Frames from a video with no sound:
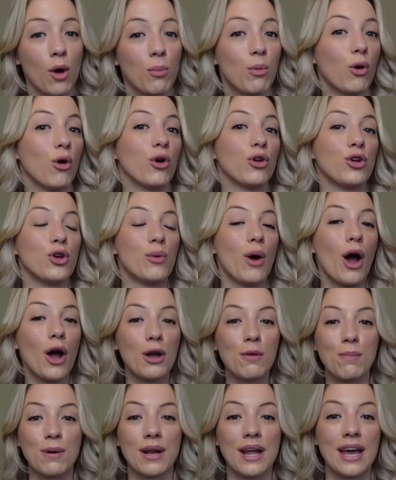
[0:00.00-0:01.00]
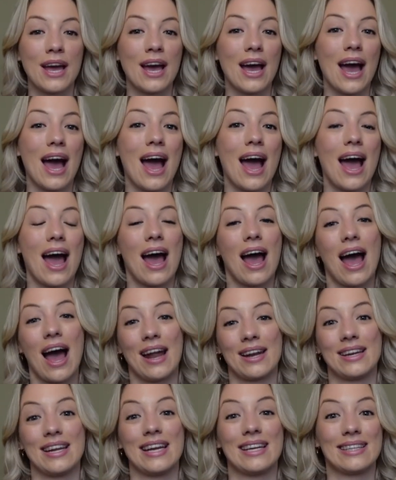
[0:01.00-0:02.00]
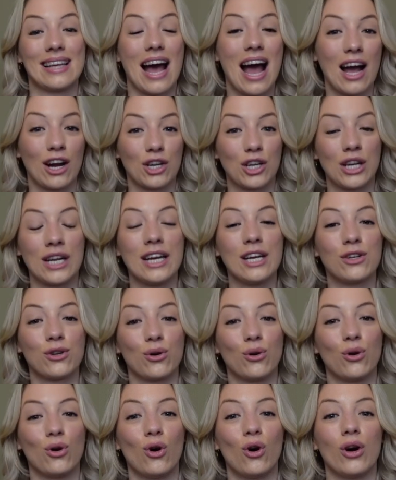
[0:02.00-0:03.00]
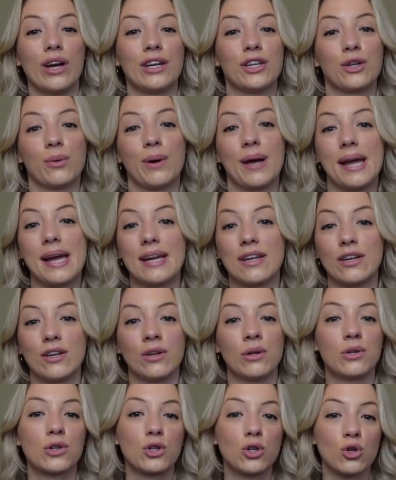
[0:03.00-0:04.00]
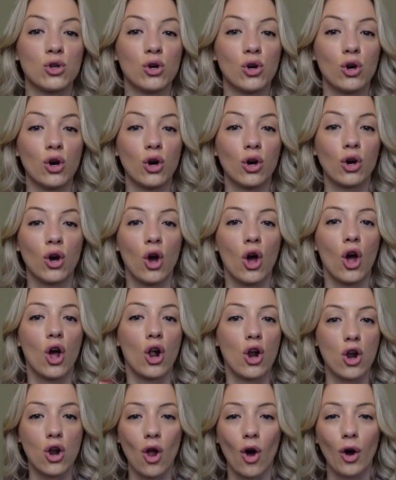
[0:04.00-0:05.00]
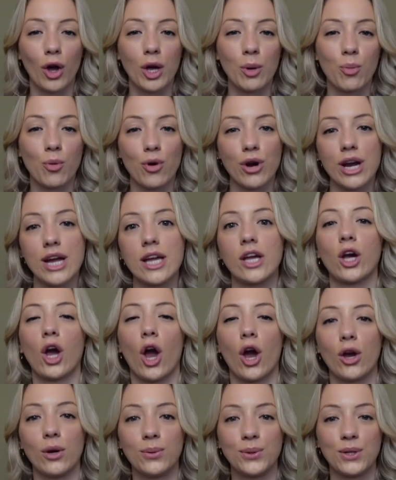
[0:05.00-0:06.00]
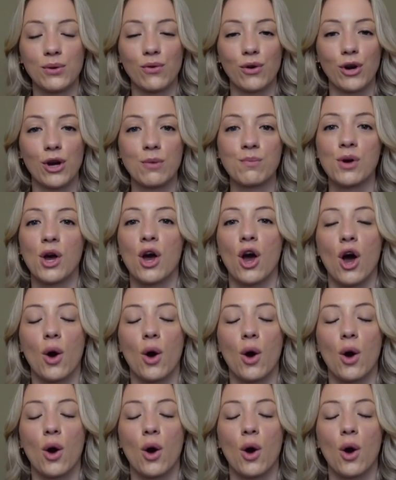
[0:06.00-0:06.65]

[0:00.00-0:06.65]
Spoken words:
but you open it and it is actually a door into a hidden, snug, library, cozy room.